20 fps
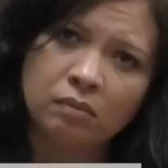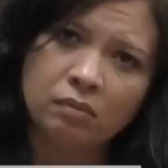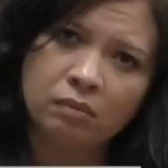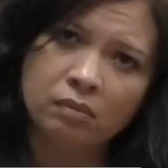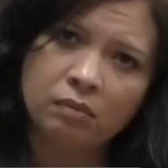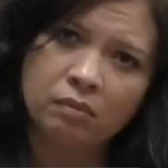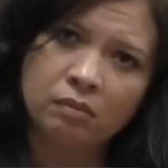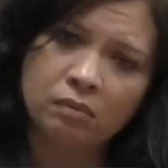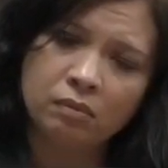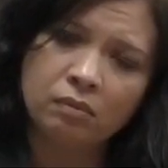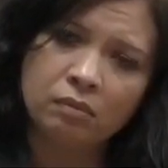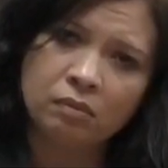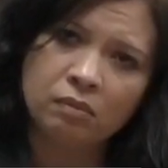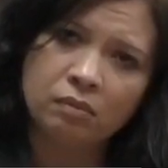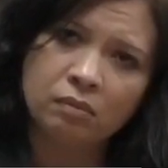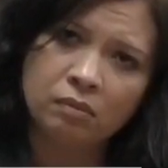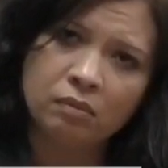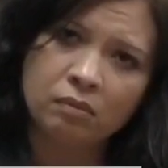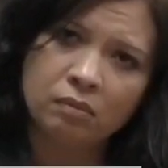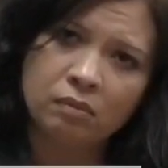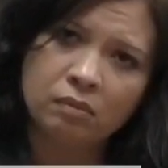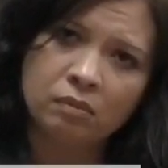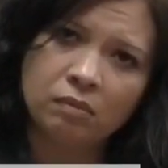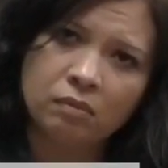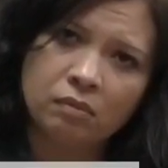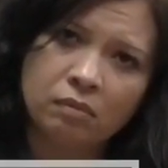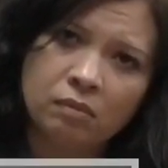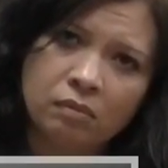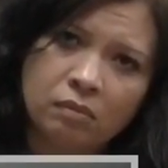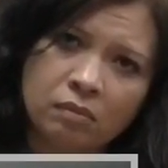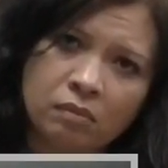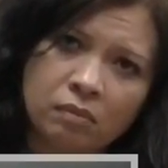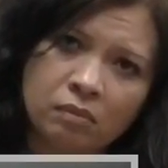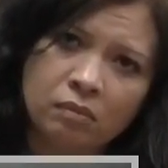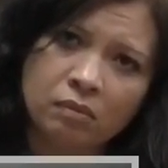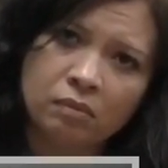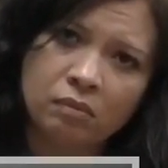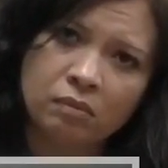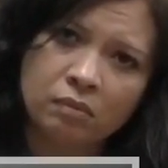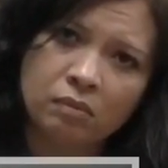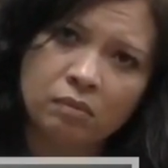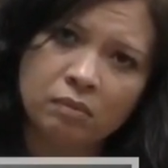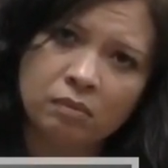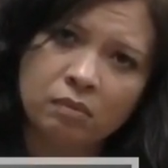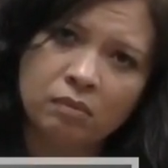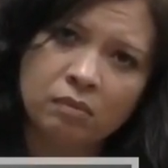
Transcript: The person shown says nothing.